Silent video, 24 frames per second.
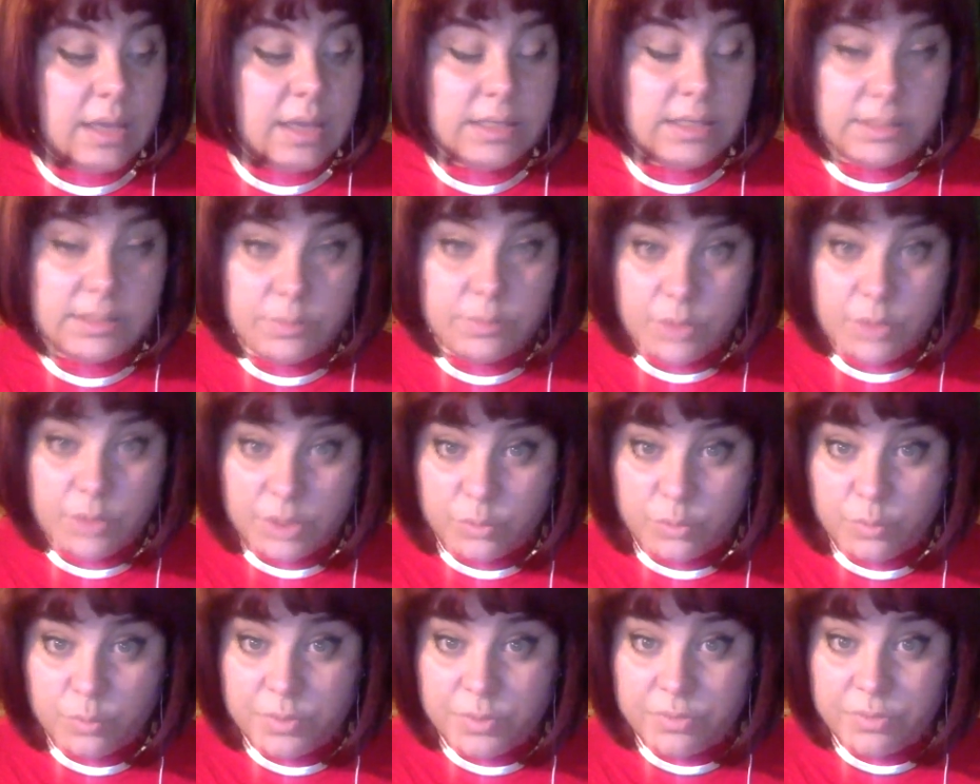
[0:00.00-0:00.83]
it
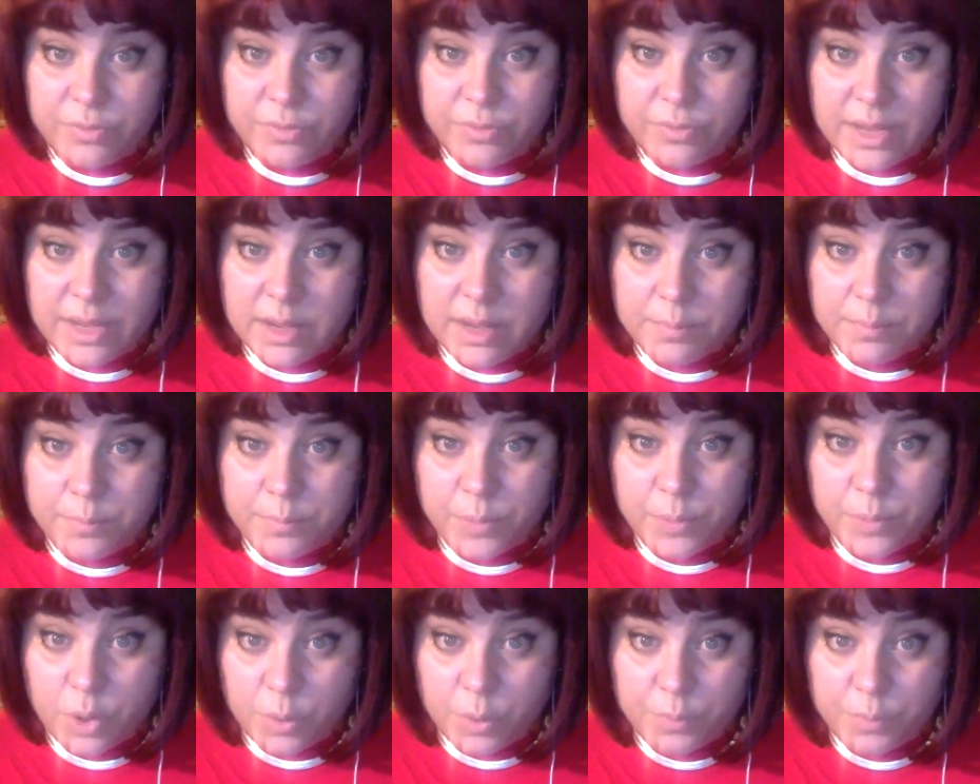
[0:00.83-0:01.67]
will be very
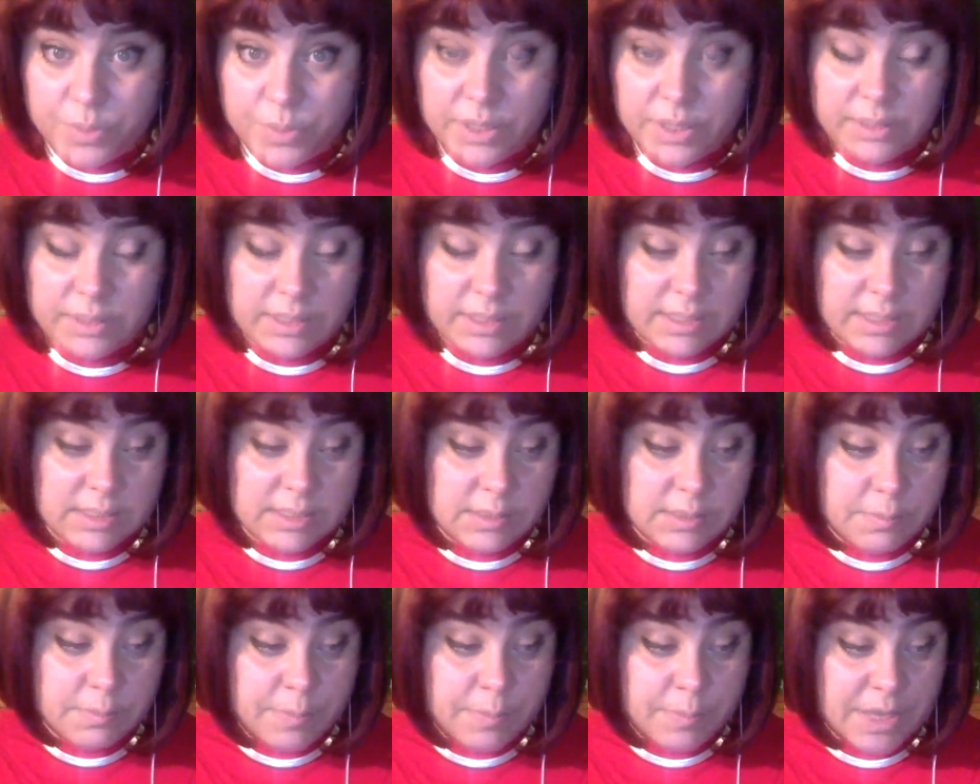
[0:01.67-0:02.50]
appropriate,
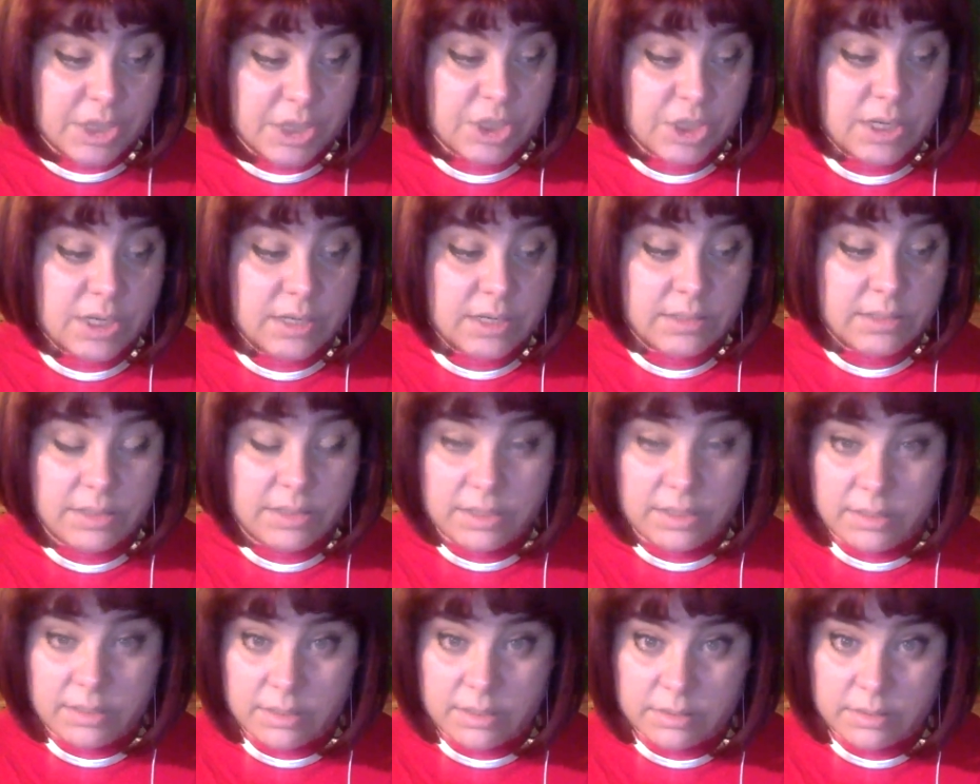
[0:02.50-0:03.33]
especially
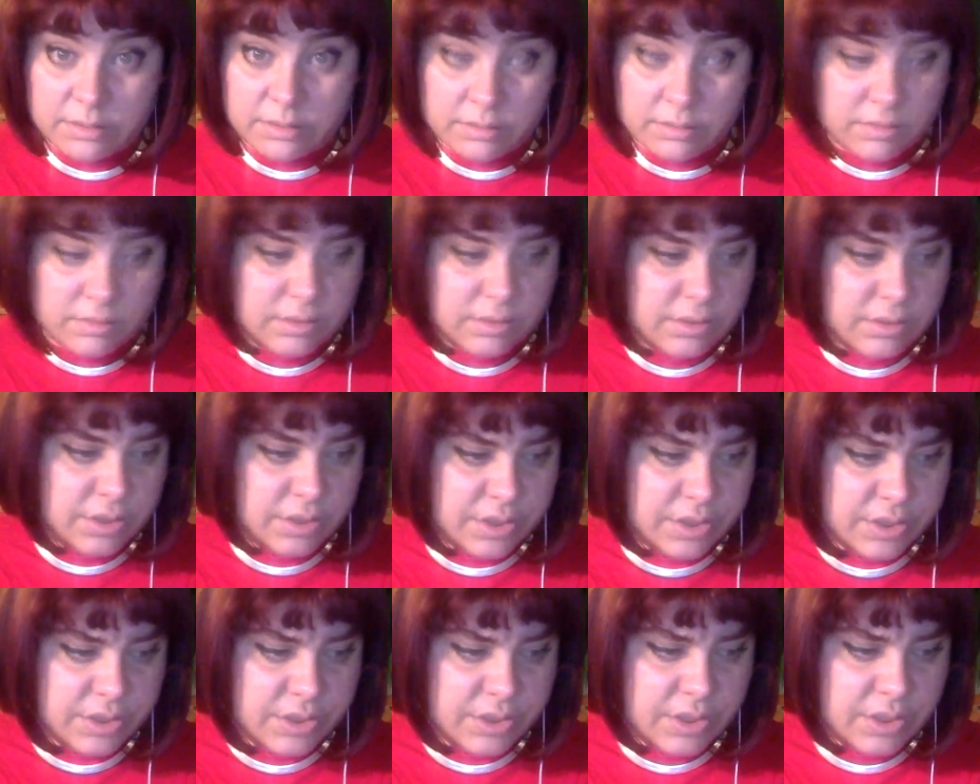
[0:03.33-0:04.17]
until
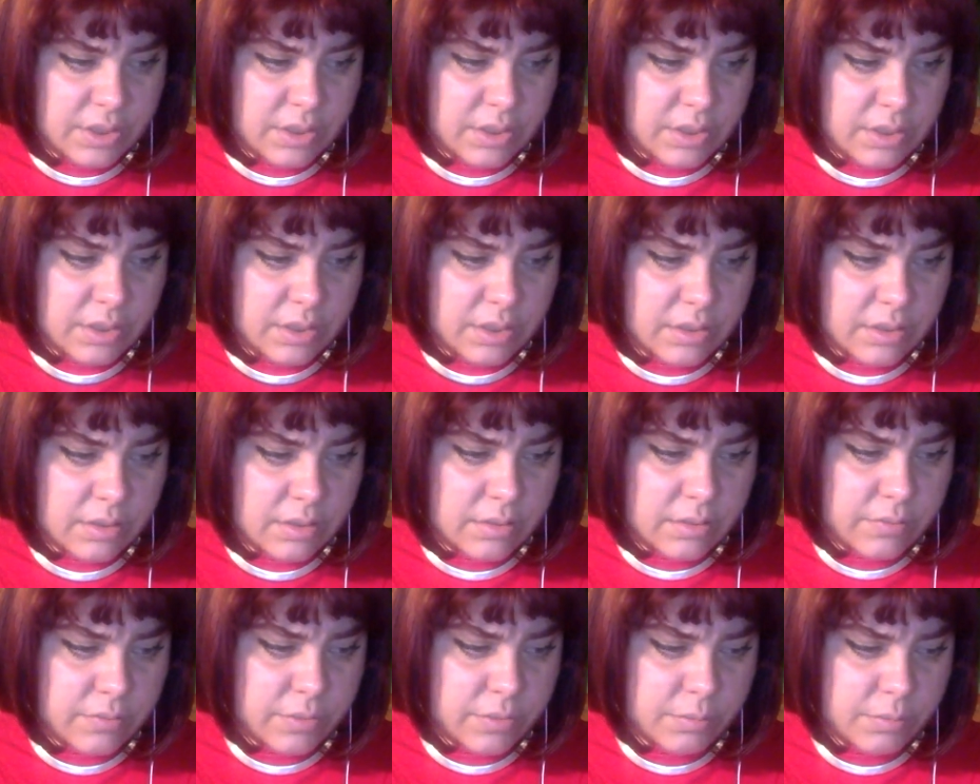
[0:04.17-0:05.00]

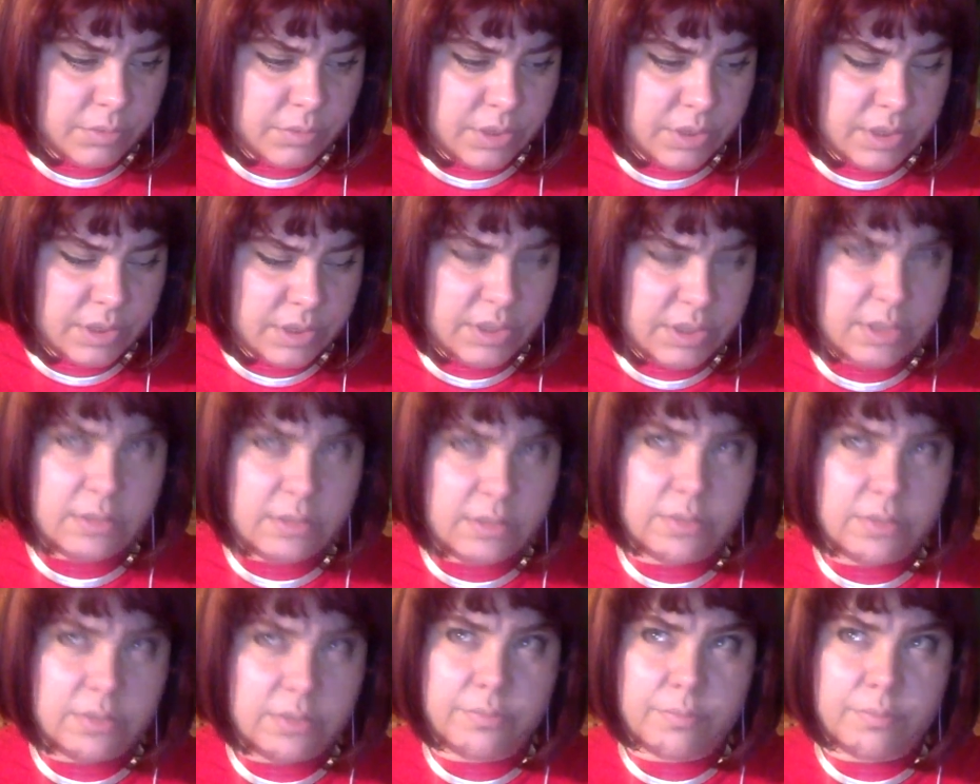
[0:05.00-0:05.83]
from 30th
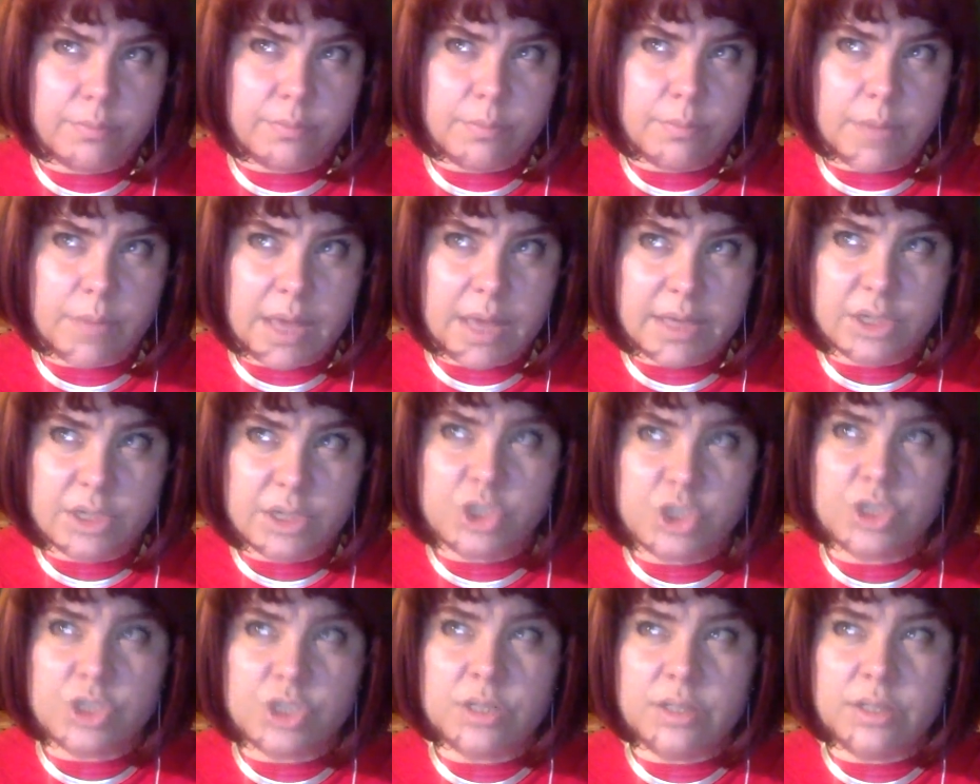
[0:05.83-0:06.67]
of
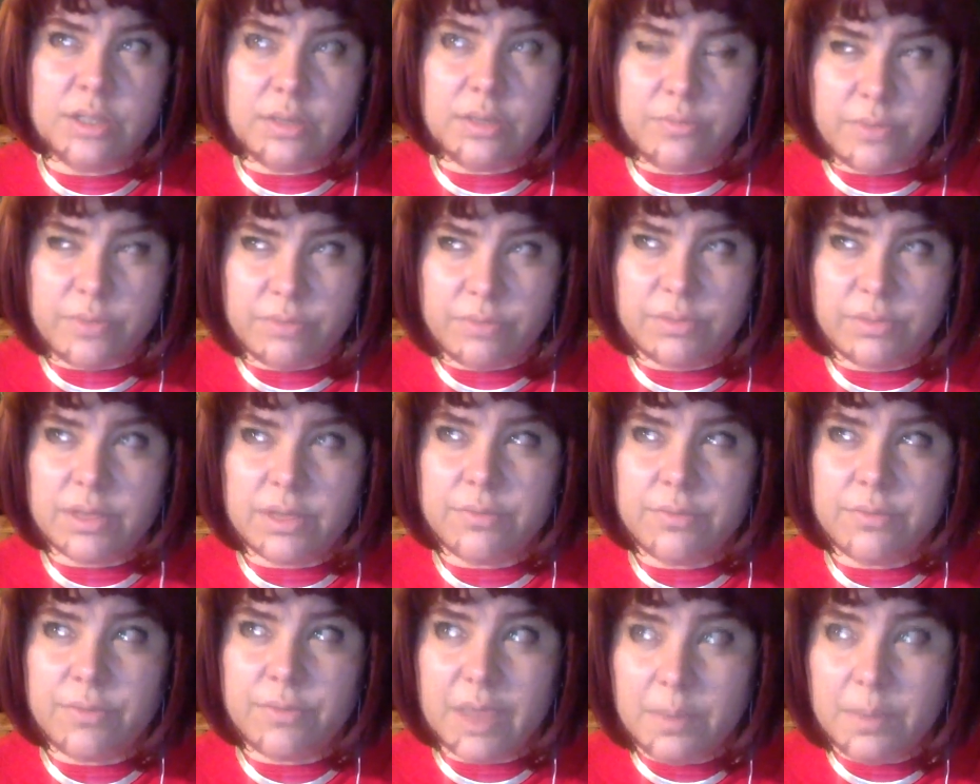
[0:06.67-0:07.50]
March until 5th
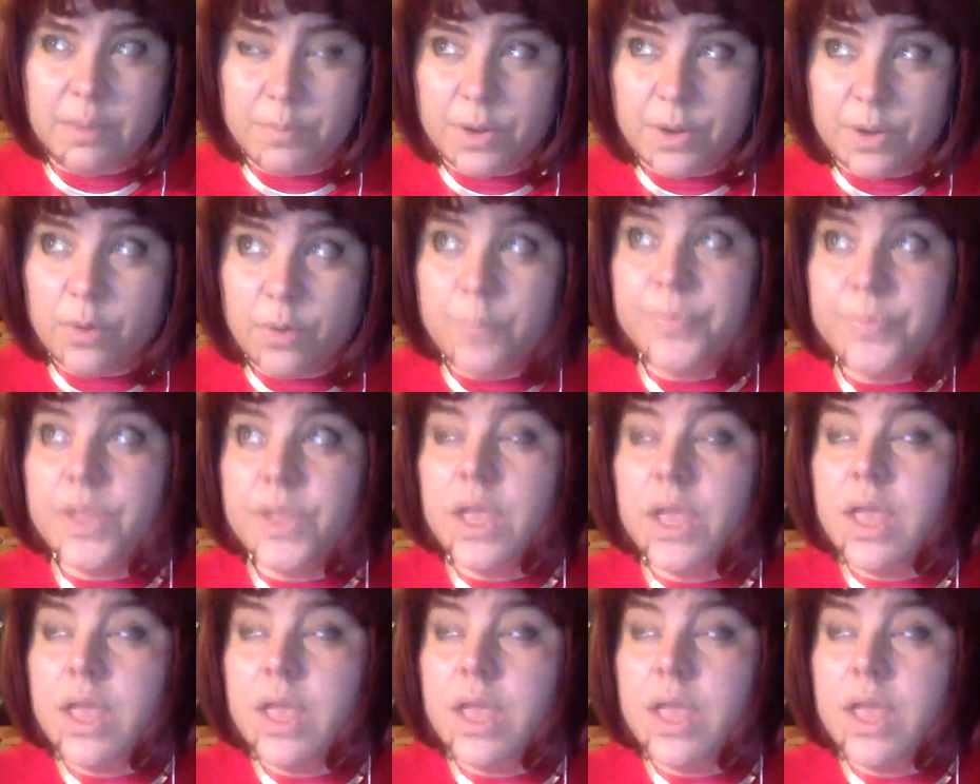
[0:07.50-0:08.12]
of April,